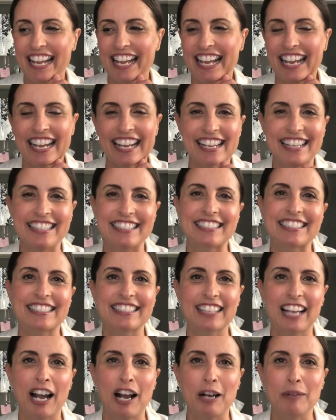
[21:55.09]
and
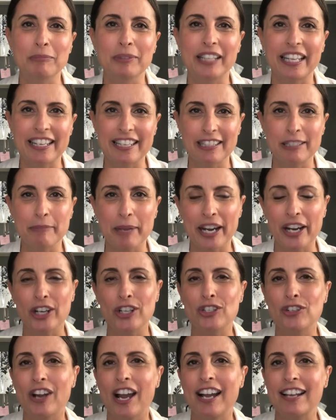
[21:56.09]
um, letting them air
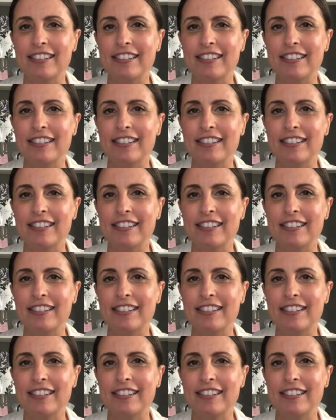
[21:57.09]
dry,